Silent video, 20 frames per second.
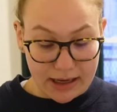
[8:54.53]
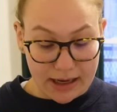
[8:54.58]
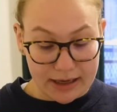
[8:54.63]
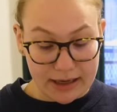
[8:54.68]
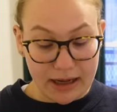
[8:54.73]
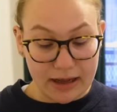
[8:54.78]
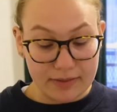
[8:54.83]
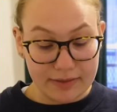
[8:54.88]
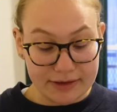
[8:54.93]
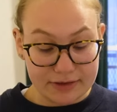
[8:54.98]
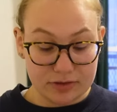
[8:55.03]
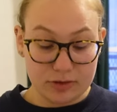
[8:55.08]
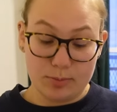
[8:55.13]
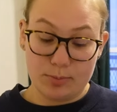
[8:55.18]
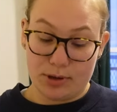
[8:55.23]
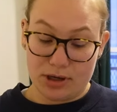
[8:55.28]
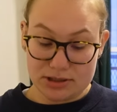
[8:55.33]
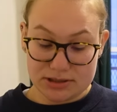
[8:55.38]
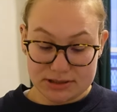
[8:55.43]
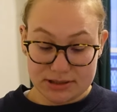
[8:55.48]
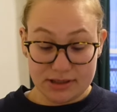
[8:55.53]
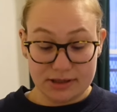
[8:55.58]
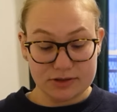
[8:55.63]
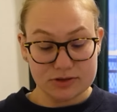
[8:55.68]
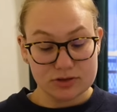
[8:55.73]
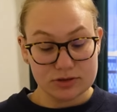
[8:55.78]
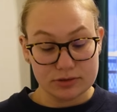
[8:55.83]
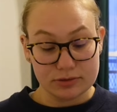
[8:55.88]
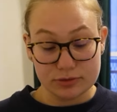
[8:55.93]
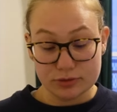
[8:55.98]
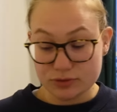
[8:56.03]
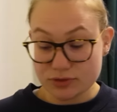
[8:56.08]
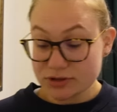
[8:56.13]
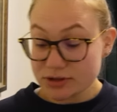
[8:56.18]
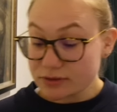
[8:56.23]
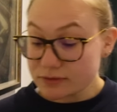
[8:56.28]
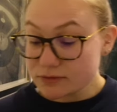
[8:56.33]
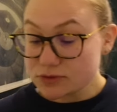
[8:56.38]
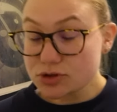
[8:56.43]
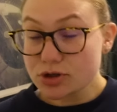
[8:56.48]
I got like the Boston
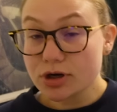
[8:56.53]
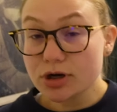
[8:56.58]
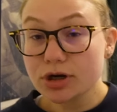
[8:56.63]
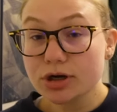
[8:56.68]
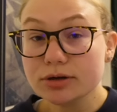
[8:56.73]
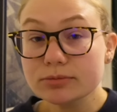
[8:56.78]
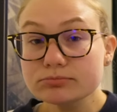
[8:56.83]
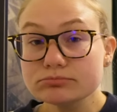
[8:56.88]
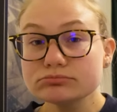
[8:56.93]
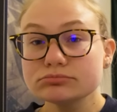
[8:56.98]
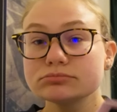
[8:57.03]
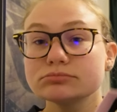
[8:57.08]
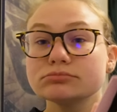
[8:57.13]
exclusive charm.